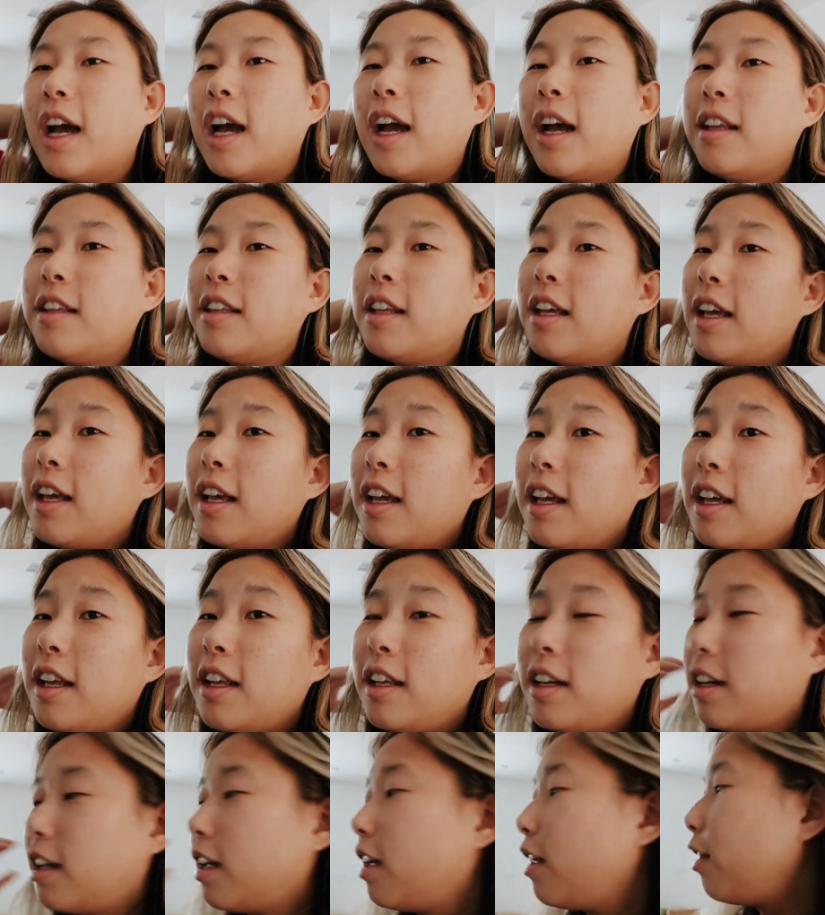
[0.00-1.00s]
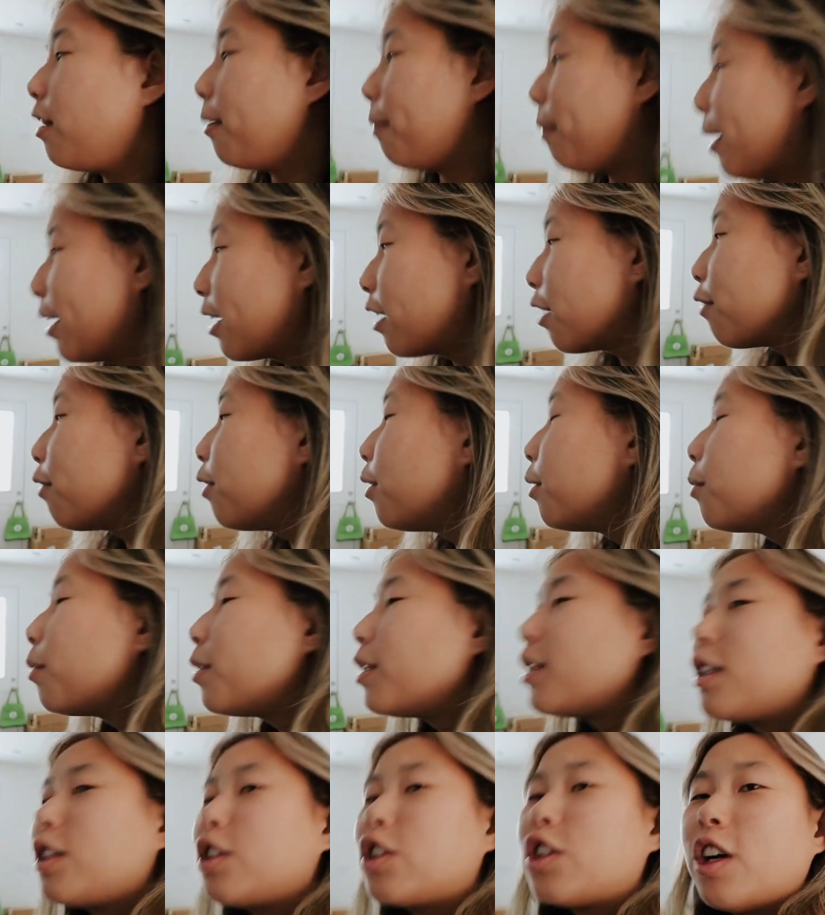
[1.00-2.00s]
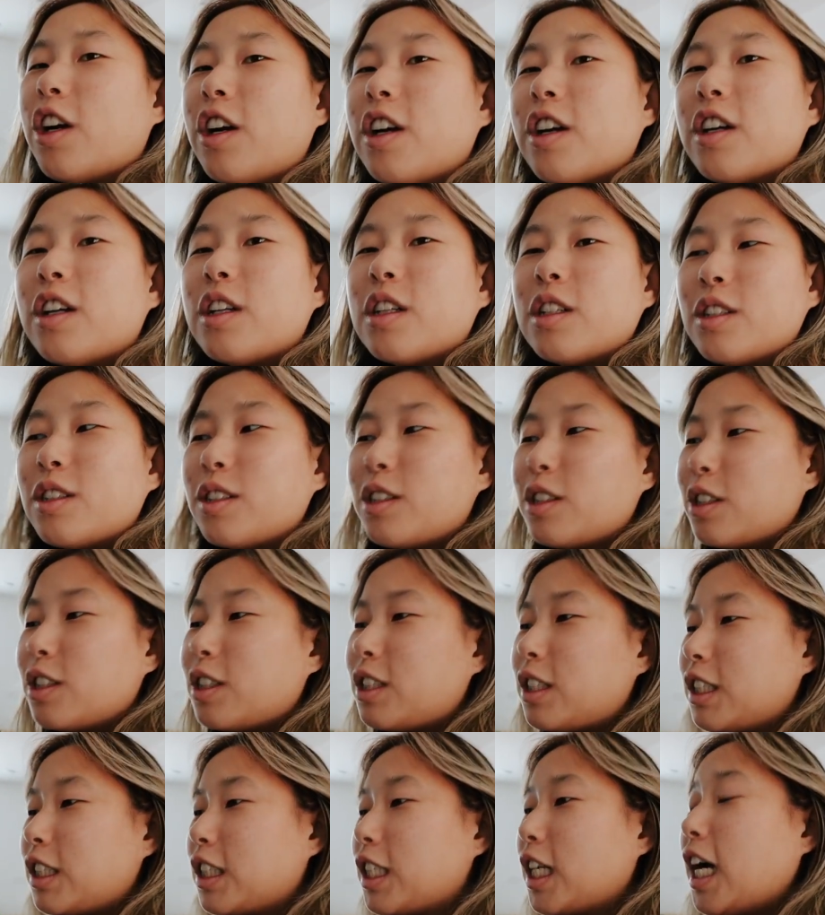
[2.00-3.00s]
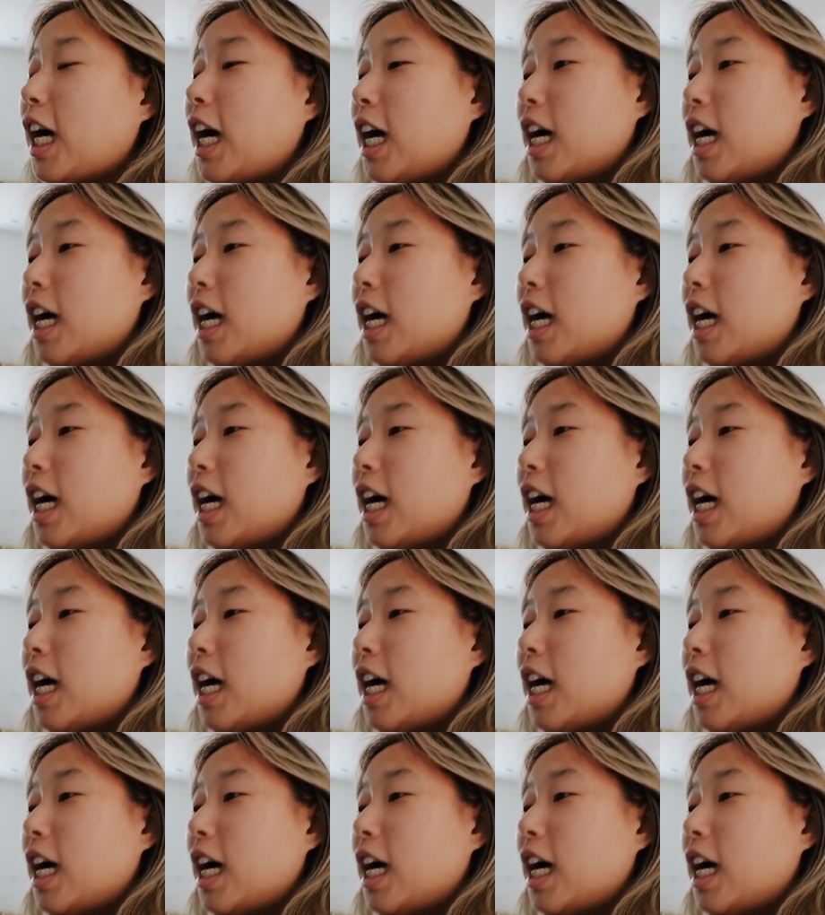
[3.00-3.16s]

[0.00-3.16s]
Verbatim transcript: And then the microphone wasn't charged